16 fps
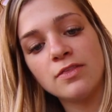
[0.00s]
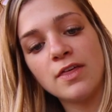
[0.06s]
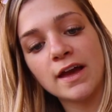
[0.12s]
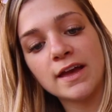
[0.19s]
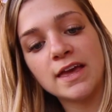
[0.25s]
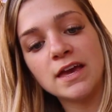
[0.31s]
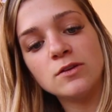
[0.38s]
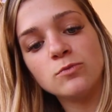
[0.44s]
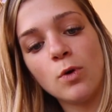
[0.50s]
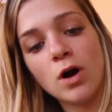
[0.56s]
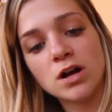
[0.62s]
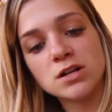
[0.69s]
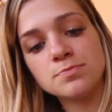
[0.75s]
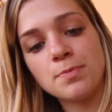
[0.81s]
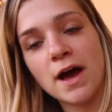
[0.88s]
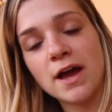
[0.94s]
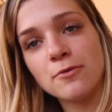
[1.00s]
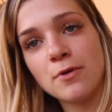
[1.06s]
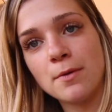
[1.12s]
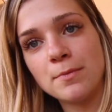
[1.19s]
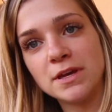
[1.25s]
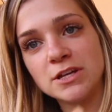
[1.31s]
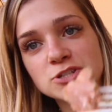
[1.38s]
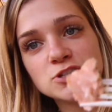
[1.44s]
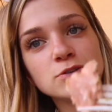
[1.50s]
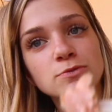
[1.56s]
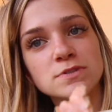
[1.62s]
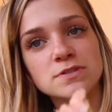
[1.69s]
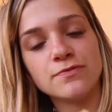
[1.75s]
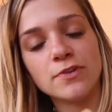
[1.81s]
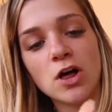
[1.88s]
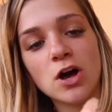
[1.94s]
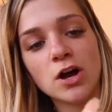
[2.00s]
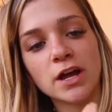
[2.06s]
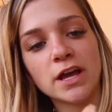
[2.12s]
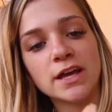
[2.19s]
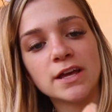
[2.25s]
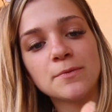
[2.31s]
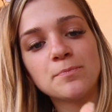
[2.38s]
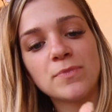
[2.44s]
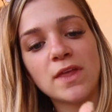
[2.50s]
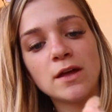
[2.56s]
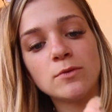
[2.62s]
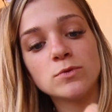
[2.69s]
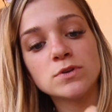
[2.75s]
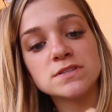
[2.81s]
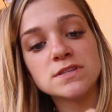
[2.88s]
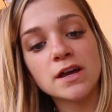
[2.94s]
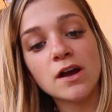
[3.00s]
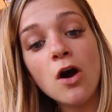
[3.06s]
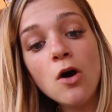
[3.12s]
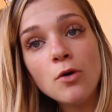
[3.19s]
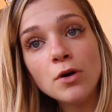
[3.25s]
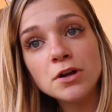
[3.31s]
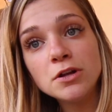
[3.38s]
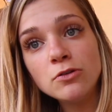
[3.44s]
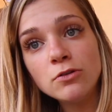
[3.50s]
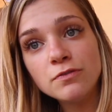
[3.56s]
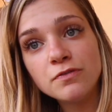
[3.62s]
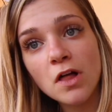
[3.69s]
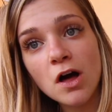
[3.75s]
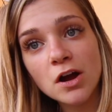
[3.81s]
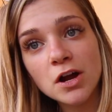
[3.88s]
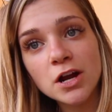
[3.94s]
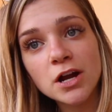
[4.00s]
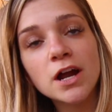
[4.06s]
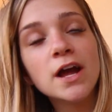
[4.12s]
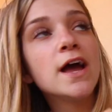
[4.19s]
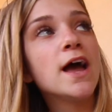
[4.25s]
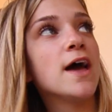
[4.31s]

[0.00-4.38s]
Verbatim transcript: That kid walked by Remy as she was vlogging and was like, oh, are you a vlogger?